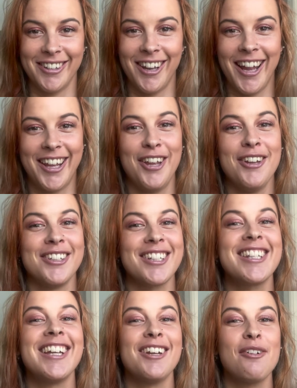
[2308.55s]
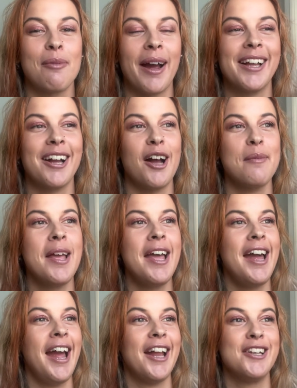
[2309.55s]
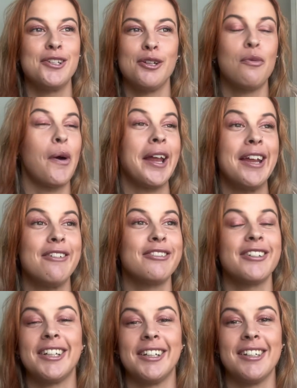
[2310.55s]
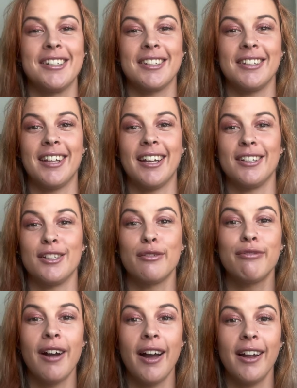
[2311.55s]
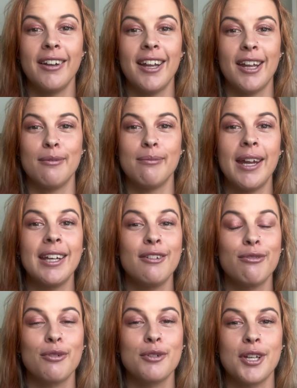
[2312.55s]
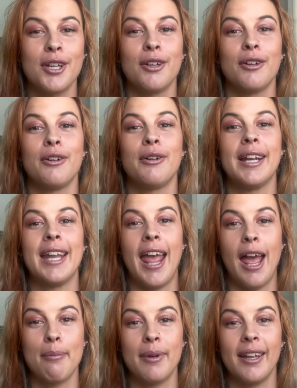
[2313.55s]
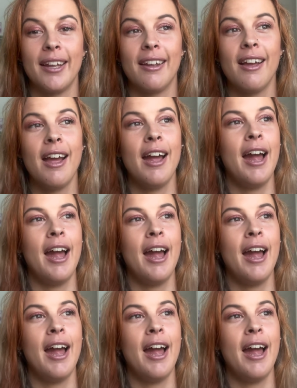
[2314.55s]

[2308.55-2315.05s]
Like, you just need to wake up and do whatever it is that is fun and meaningful to you and happy.